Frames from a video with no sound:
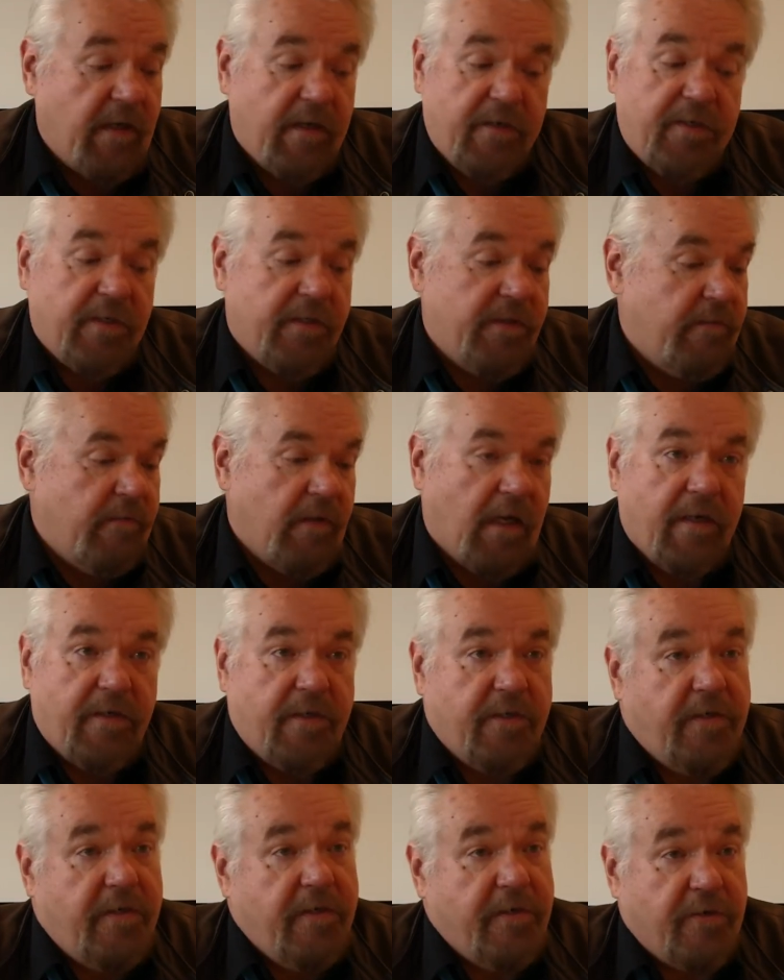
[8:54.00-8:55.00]

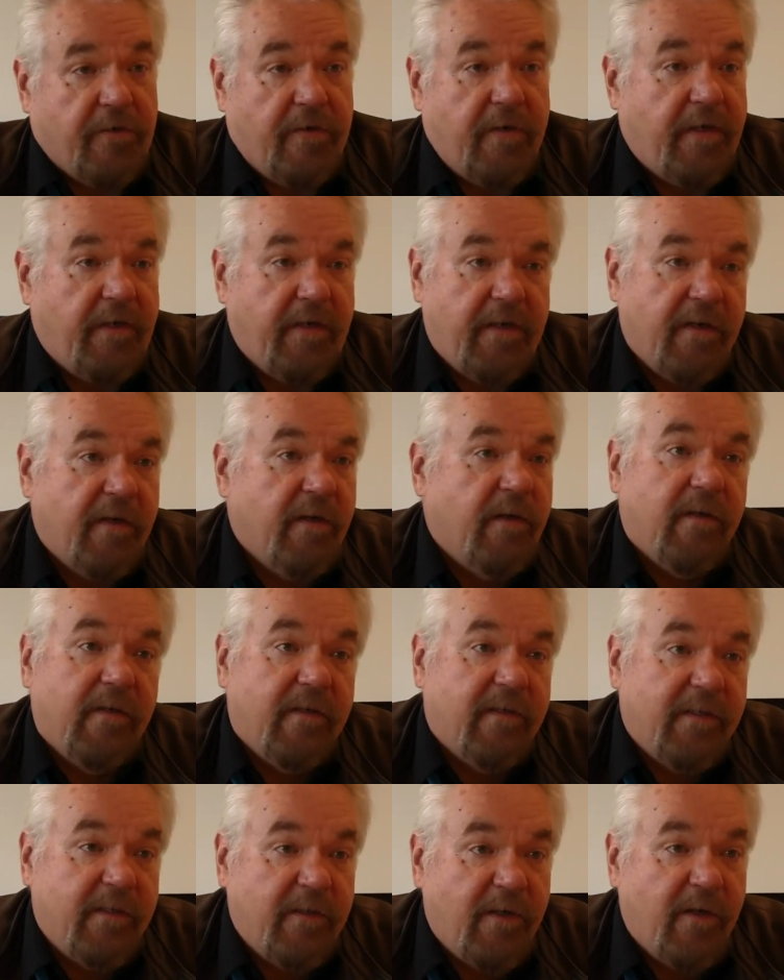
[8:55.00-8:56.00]
just enjoy it here.
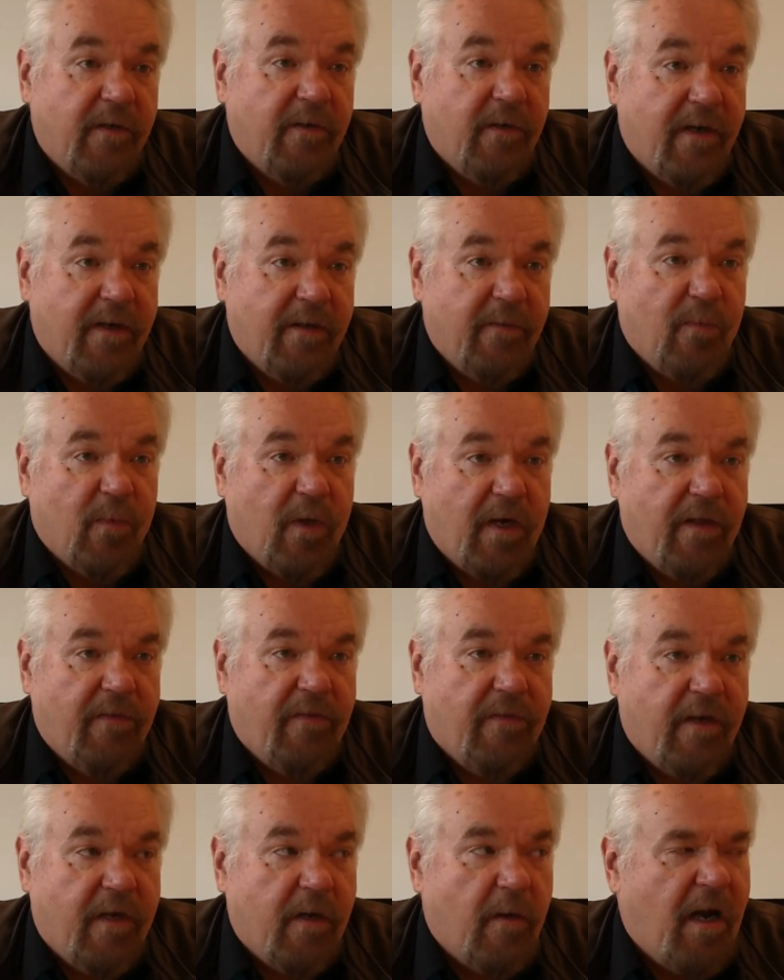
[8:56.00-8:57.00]
You know,
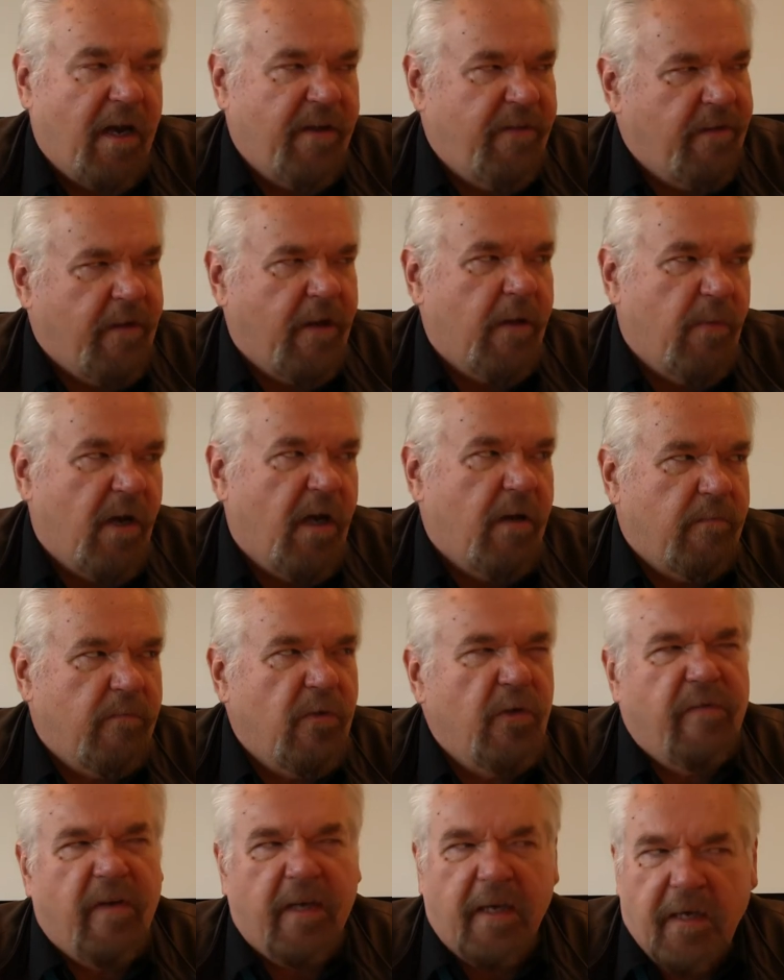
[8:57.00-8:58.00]
I think about
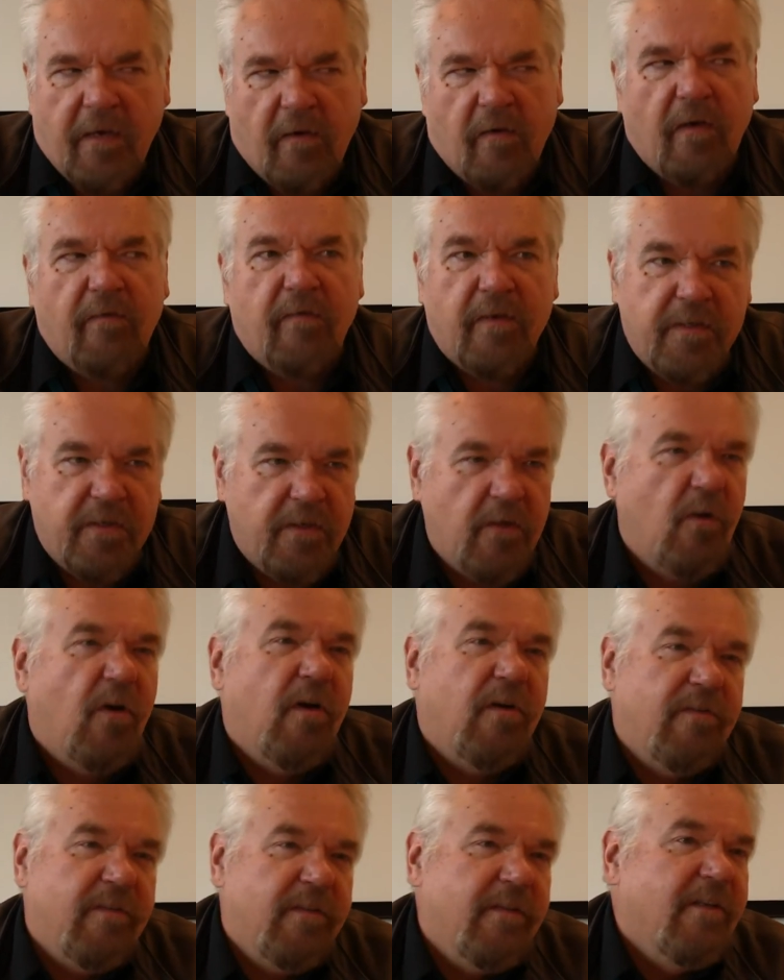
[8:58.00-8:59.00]
moving here every so
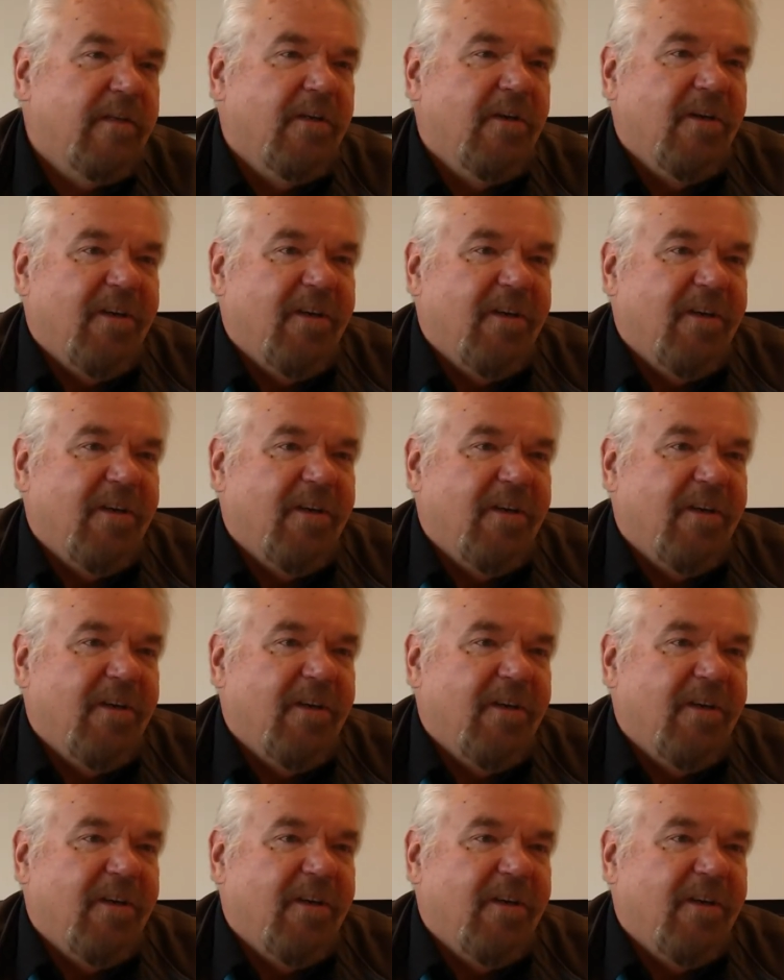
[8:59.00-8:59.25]
often.